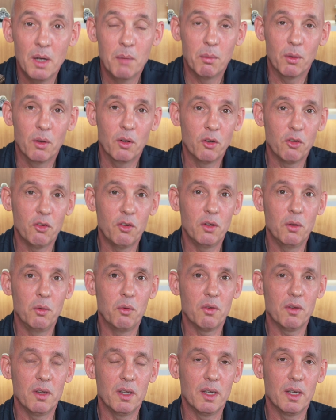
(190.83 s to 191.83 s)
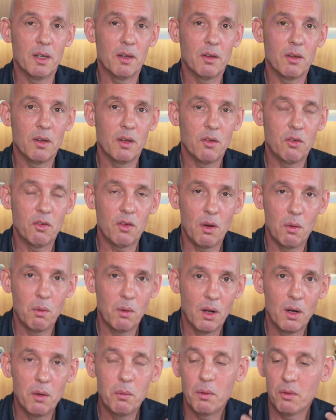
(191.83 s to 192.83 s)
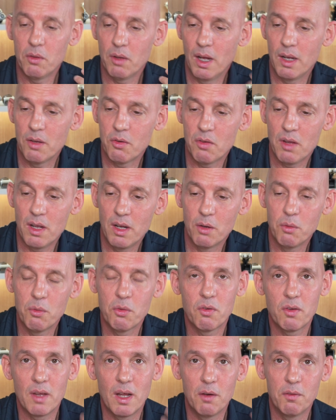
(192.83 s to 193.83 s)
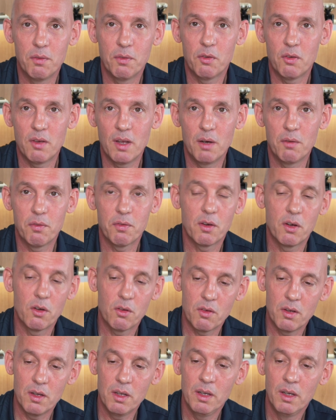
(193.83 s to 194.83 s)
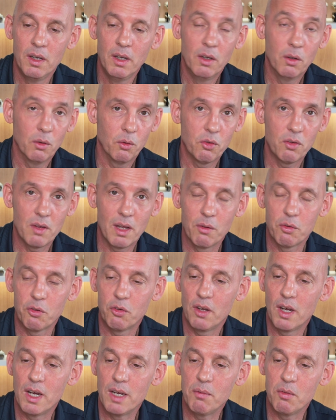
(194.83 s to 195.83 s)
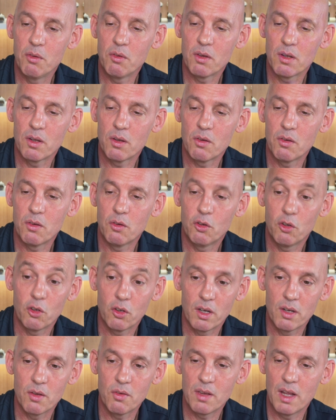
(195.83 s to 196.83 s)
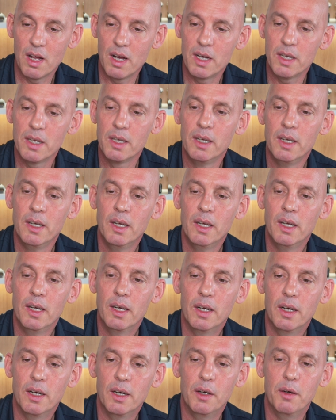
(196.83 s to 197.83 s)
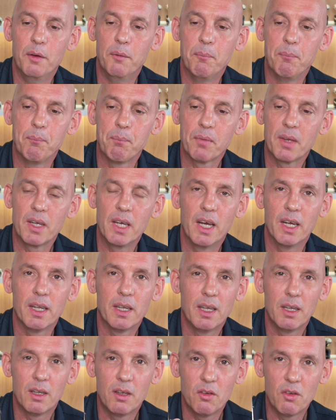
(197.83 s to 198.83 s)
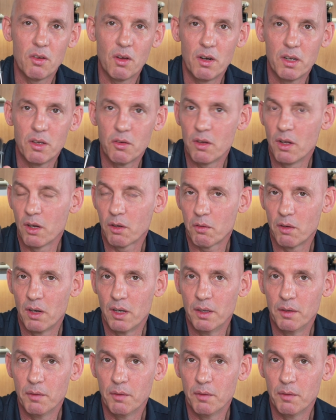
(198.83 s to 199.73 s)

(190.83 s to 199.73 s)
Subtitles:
But us using it solo ourselves, self-cutting or self-shaving, should I say, the design is not great,